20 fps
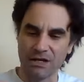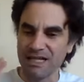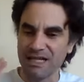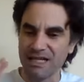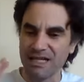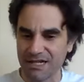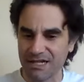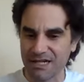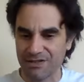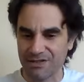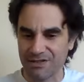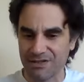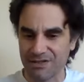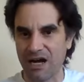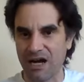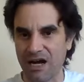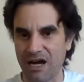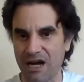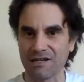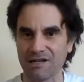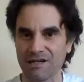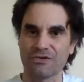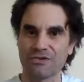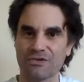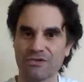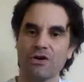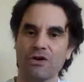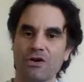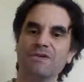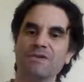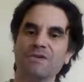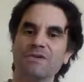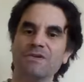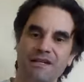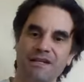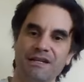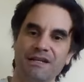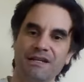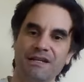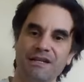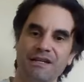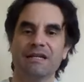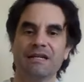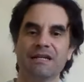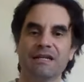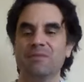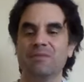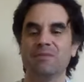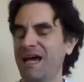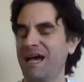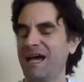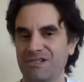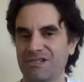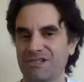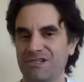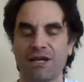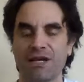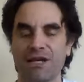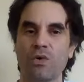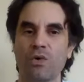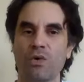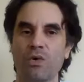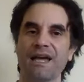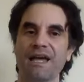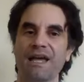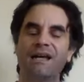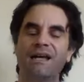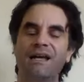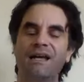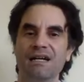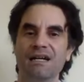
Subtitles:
dodged the dogs or almost got caught but managed to get away.